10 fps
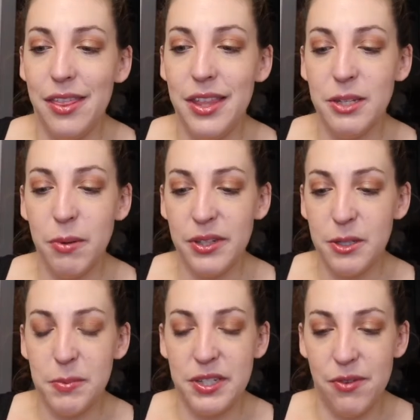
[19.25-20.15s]
This month
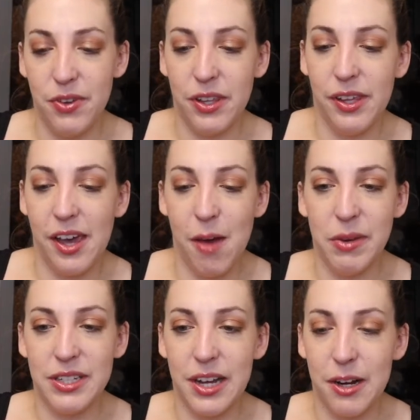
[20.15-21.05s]
specifically, I'm
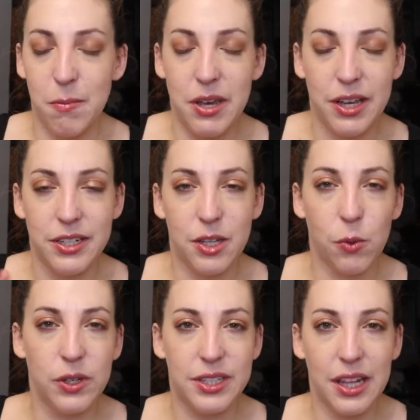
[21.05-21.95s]
excited because
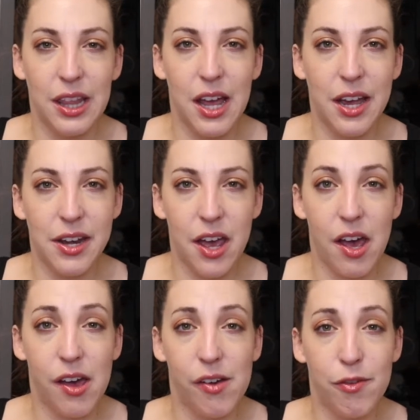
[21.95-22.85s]
there was a lot
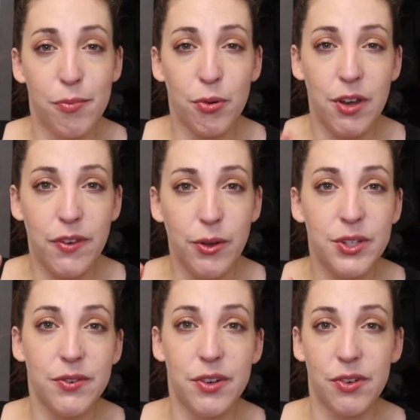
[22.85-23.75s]
of
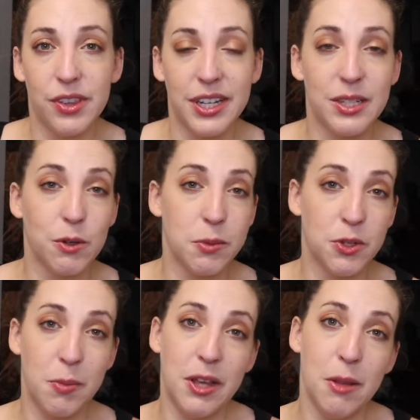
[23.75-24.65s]
previews of different things that were
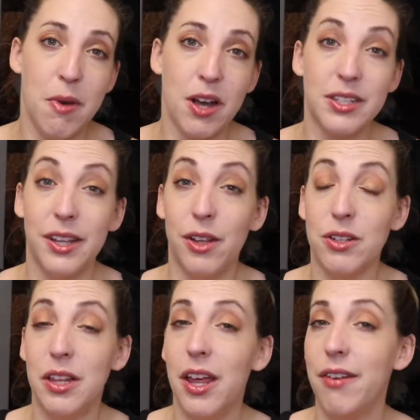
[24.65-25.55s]
supposed to be in the box, and
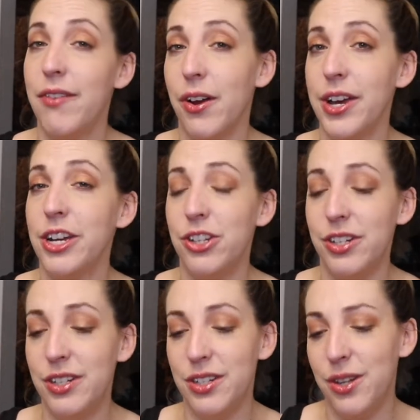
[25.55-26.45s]
there's a lot of
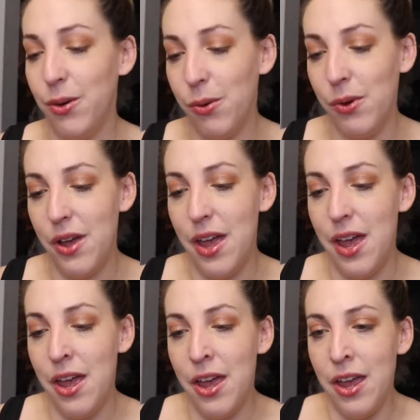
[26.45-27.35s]
variations, so
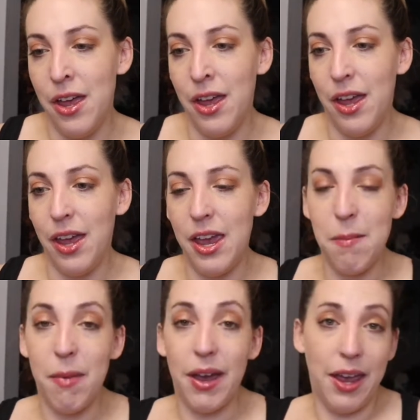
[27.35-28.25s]

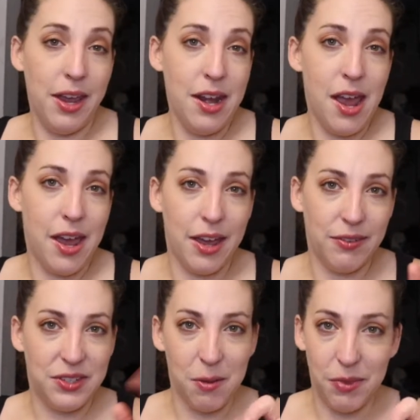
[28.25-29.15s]
in my head I
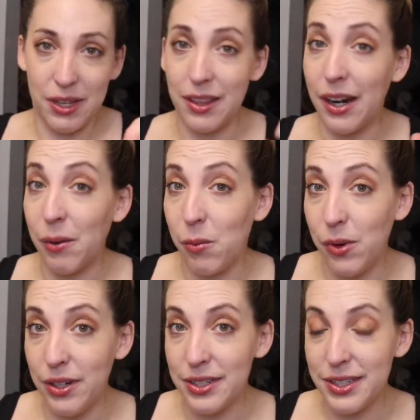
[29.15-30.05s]
have something that I
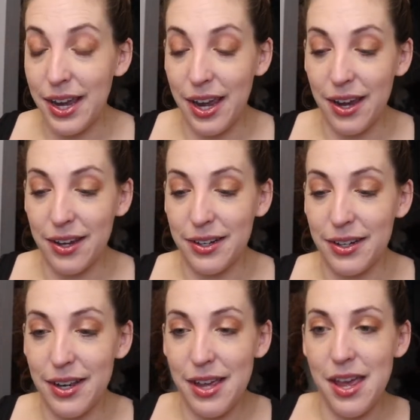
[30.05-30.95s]
want
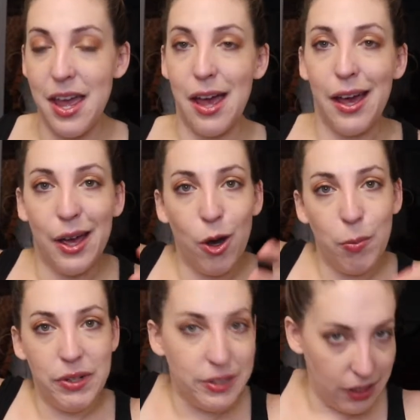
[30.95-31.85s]
and I
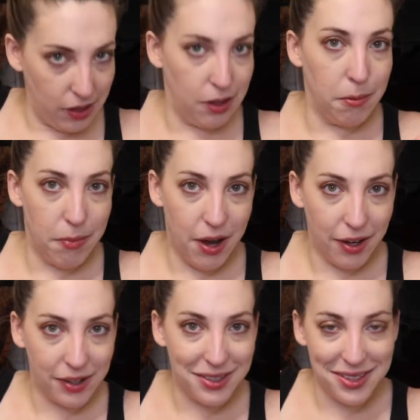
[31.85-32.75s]
hope it's in the
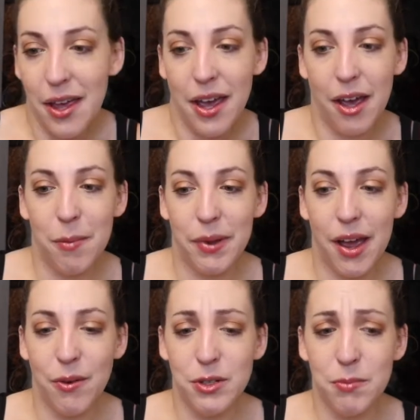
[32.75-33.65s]
box. But
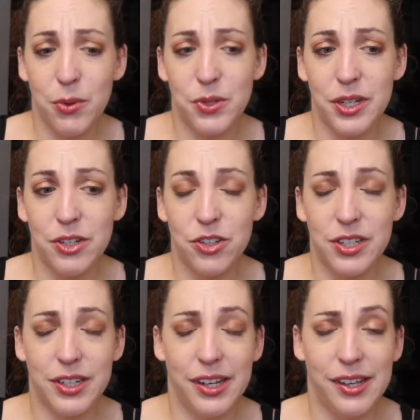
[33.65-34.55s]
I was most
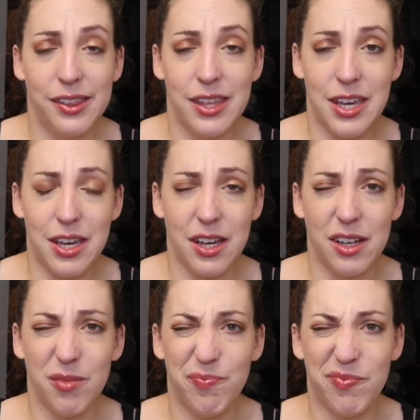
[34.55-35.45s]
interested in the
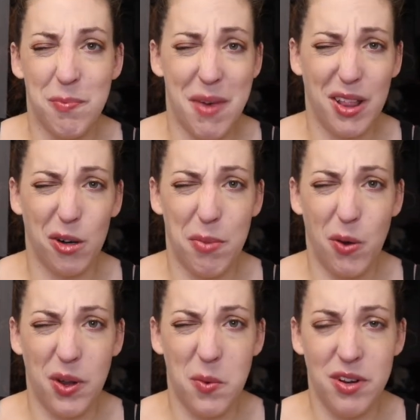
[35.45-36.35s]
My Little
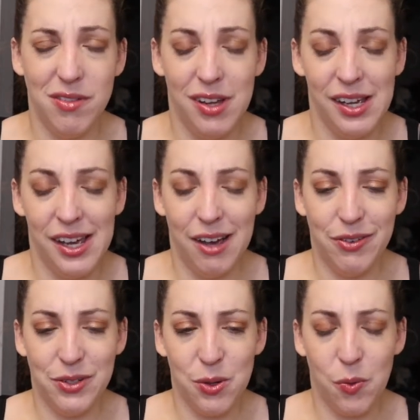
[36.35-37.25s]
Pony one. I
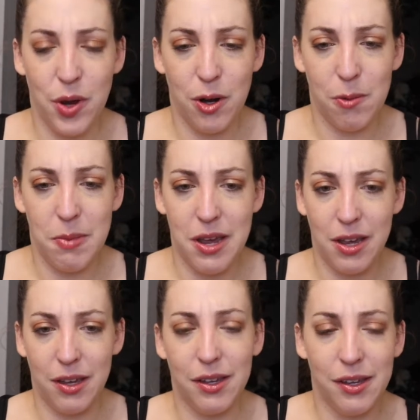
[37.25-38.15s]
feel so weird
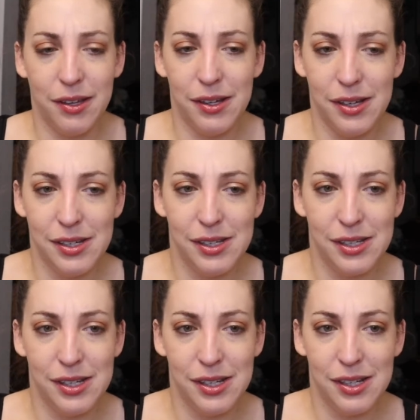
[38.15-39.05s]
being
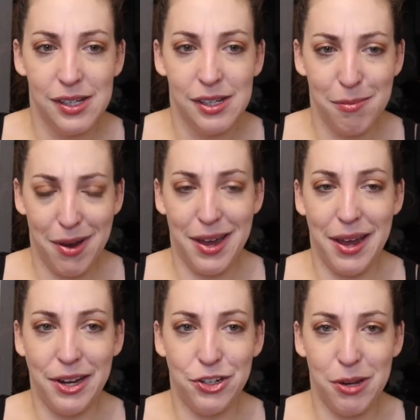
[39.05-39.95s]
my
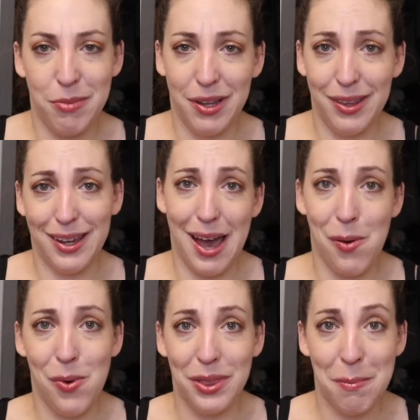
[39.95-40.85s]
age and being like, I
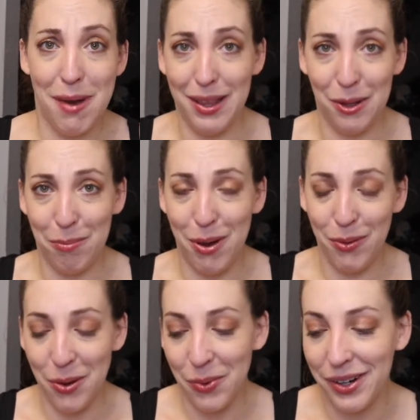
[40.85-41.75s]
want the My Little
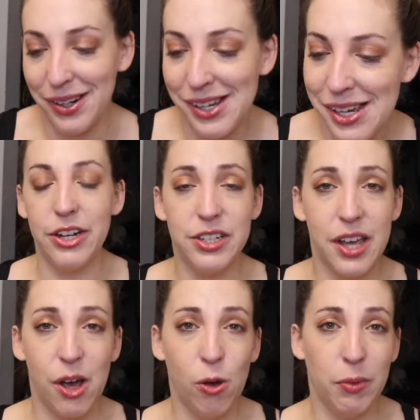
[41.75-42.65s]
Pony one. I just
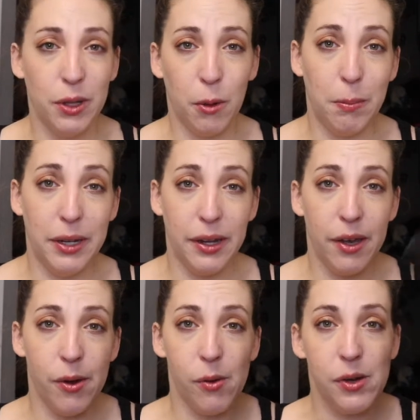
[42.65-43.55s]
got home a little bit
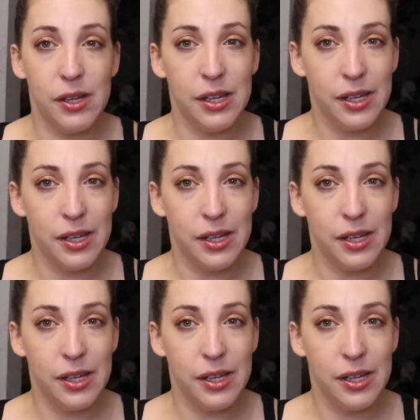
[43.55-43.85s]
ago.